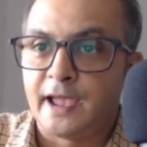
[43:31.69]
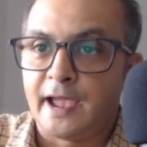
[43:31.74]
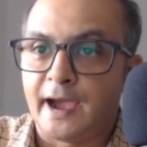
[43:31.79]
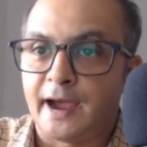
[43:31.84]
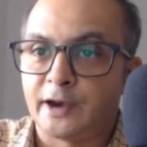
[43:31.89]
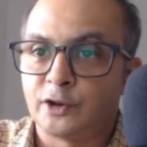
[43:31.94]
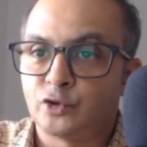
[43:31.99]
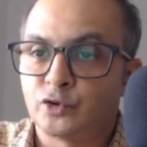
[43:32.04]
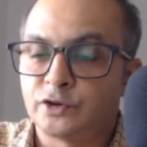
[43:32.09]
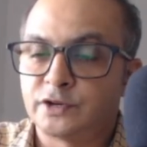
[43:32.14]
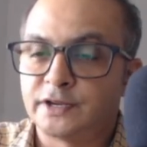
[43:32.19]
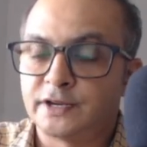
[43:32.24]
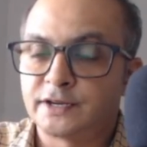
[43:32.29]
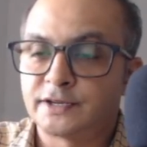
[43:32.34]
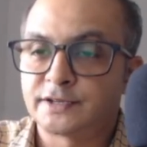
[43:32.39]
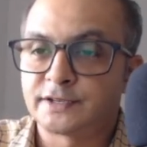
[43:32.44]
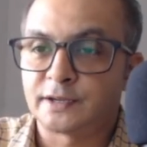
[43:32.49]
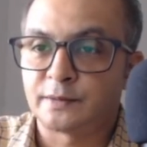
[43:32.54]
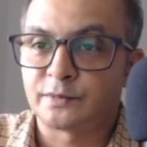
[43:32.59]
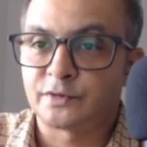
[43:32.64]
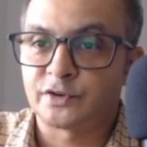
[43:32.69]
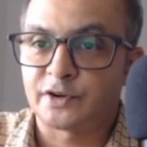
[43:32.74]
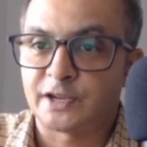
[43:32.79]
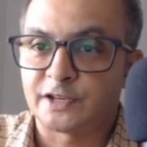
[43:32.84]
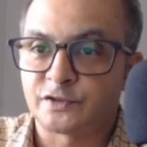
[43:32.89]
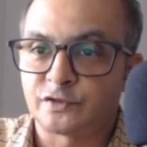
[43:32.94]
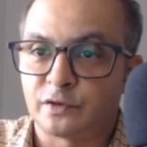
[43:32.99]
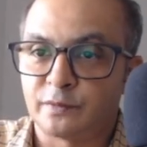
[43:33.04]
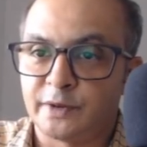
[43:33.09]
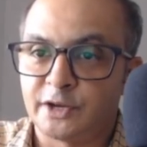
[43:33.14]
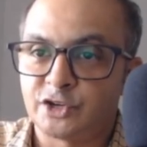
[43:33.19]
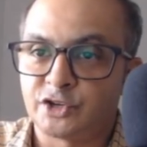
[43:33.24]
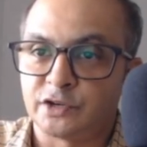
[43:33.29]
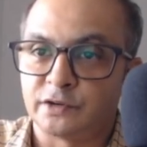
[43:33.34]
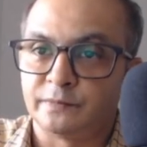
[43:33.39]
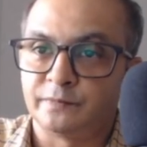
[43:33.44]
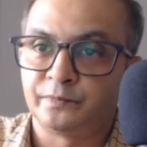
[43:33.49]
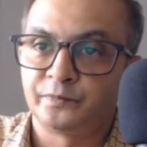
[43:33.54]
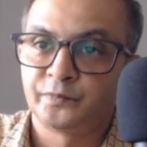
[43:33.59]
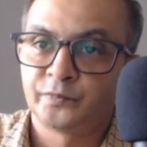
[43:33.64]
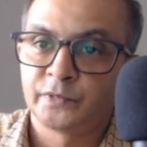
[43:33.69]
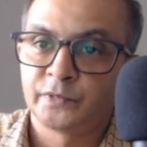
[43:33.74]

and you did some transformation.